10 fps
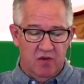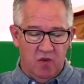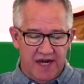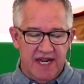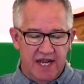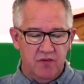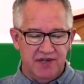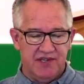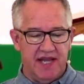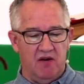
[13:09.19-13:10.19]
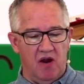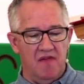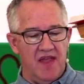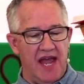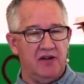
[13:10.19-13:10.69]
when he was there
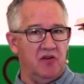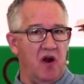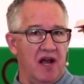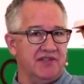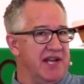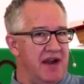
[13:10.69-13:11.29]
on that cross.